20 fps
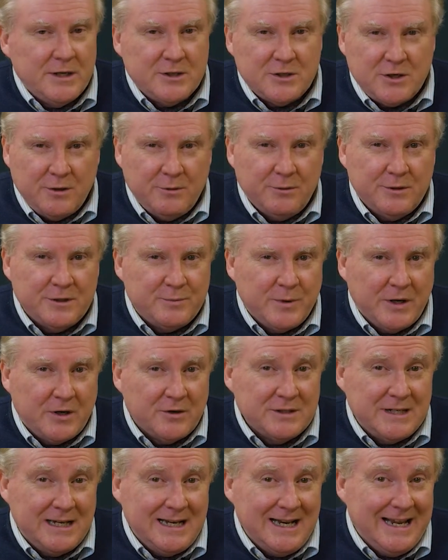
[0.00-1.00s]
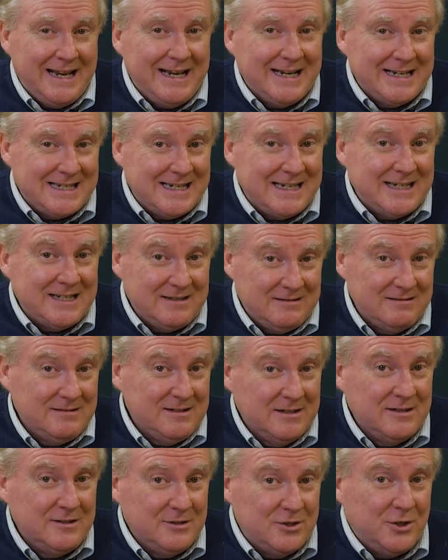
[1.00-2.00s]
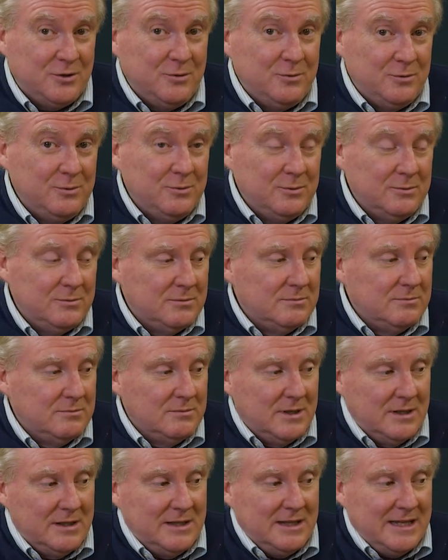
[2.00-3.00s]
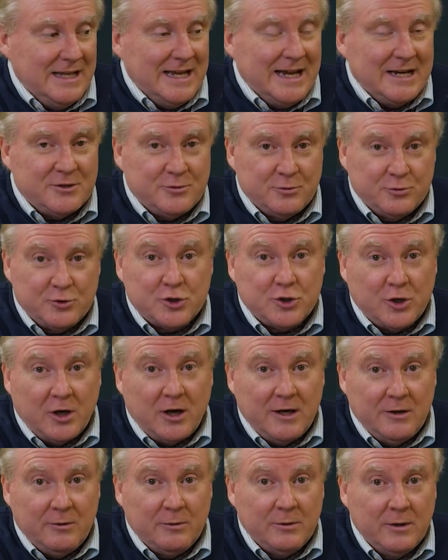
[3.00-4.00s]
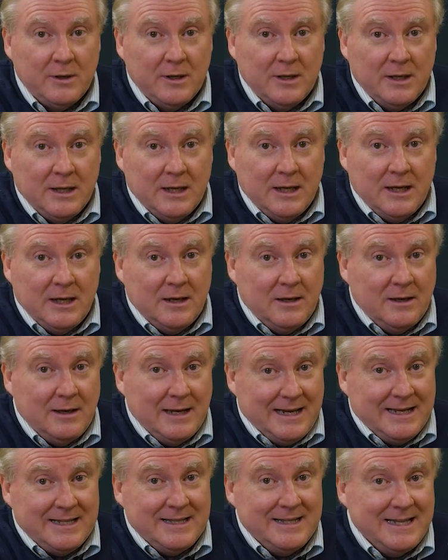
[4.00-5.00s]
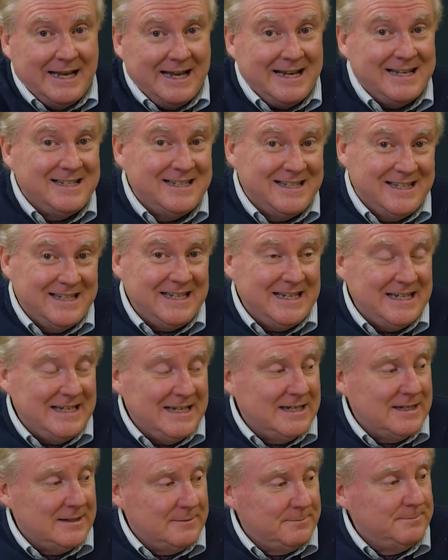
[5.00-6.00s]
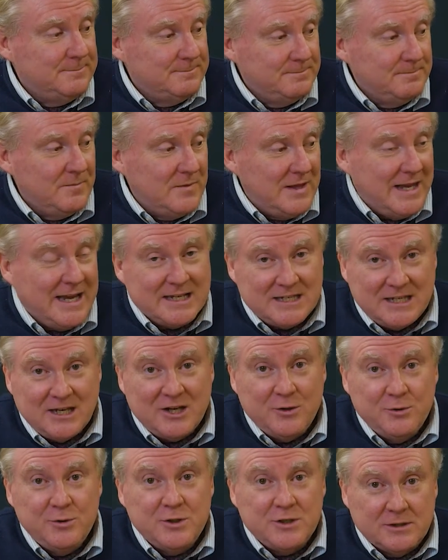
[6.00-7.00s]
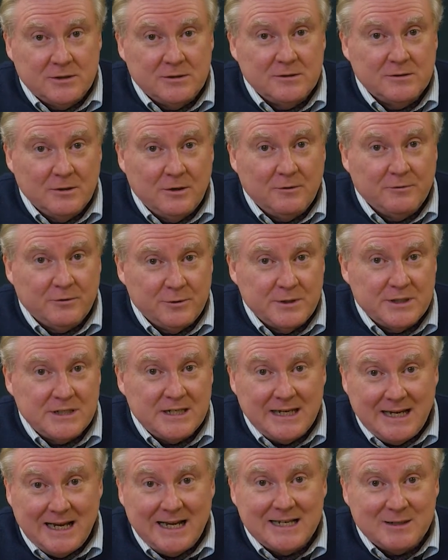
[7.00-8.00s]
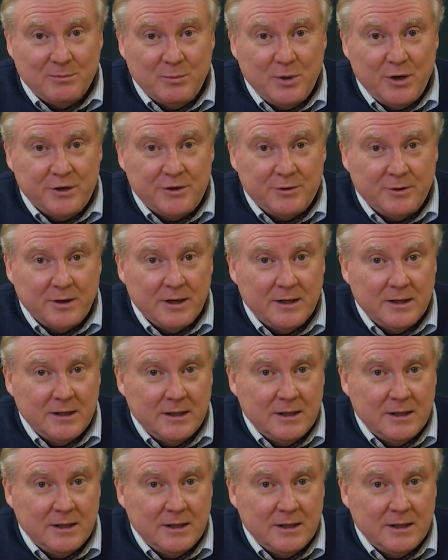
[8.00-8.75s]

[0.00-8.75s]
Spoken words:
it's curious because it links it to the actual trial and the execution of Christie as a murderer.